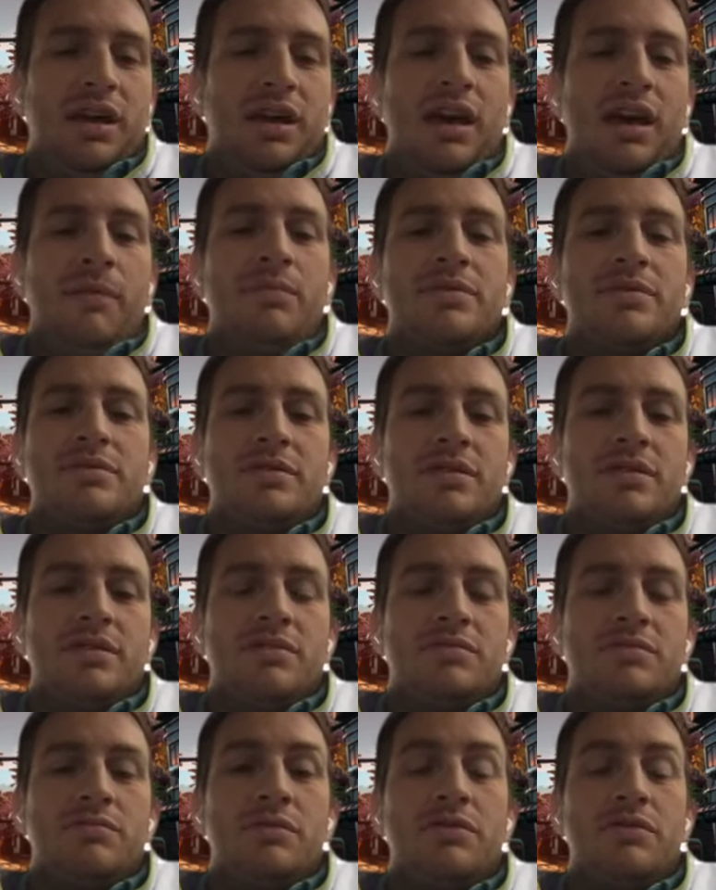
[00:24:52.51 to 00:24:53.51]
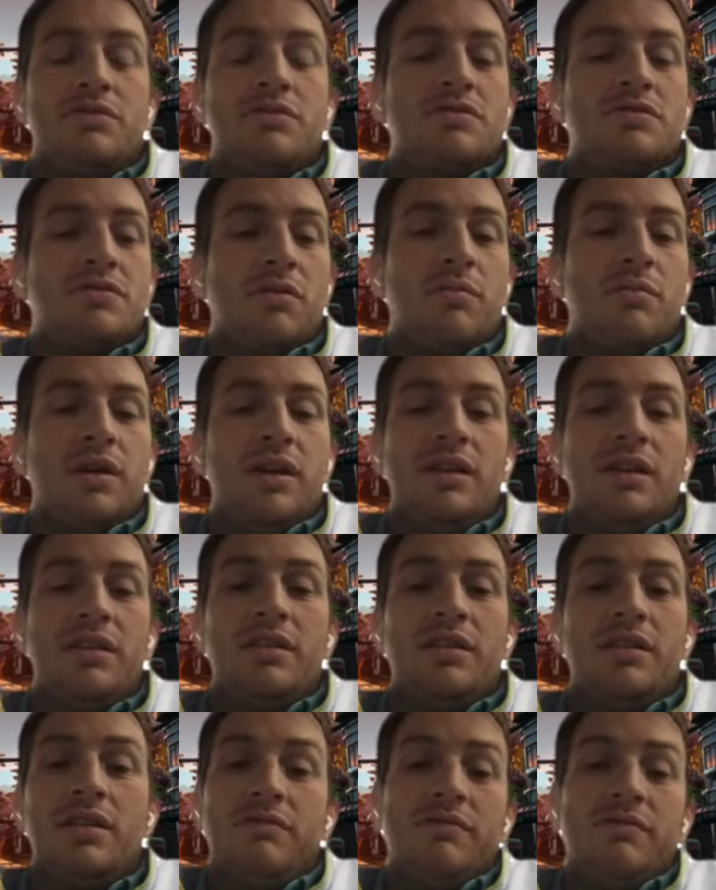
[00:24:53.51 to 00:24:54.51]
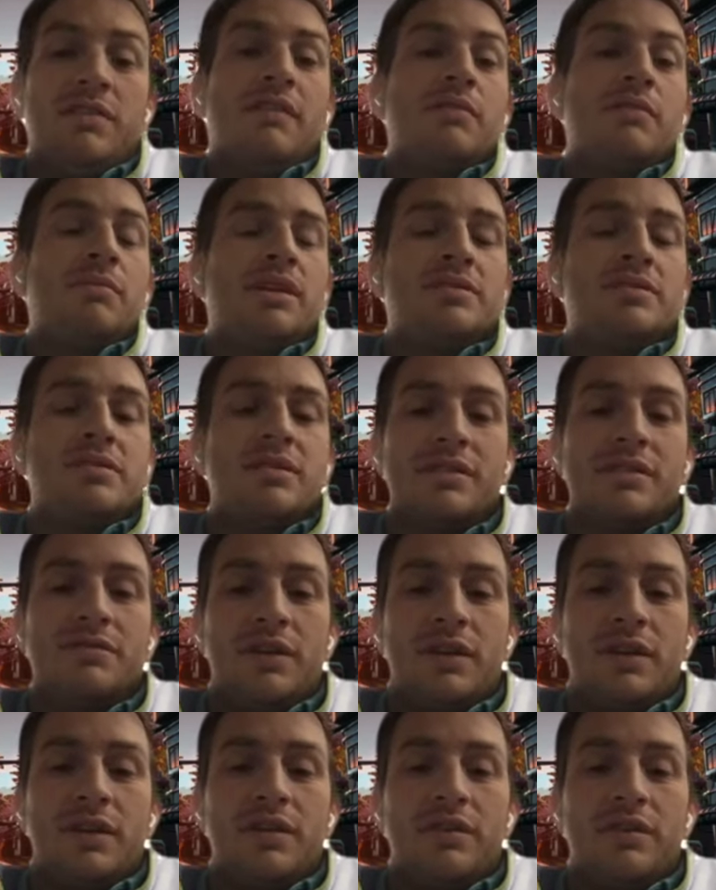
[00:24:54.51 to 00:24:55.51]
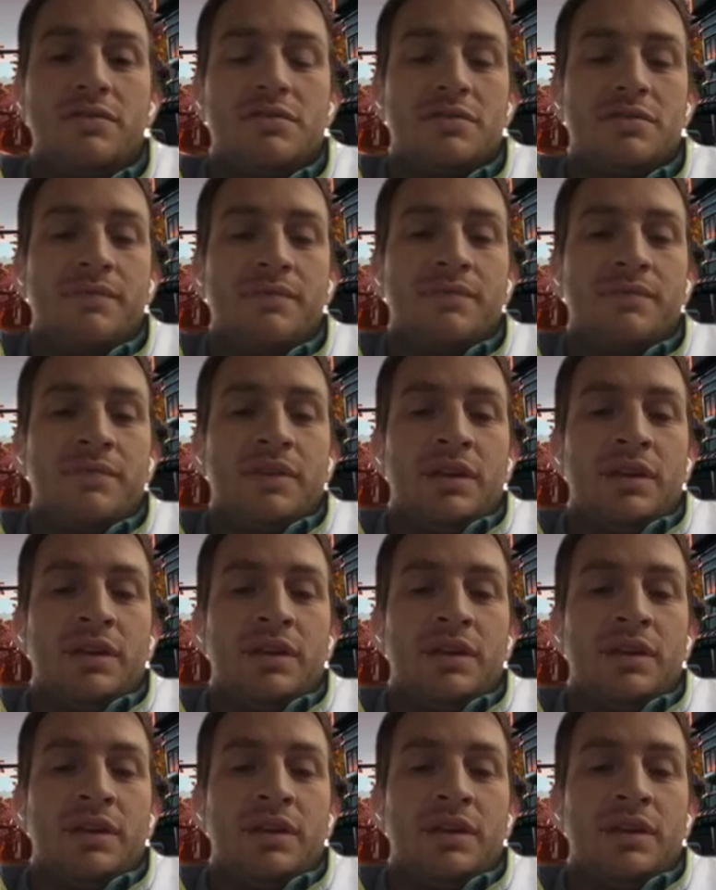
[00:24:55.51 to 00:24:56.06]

episodes with so many that have never made six figures.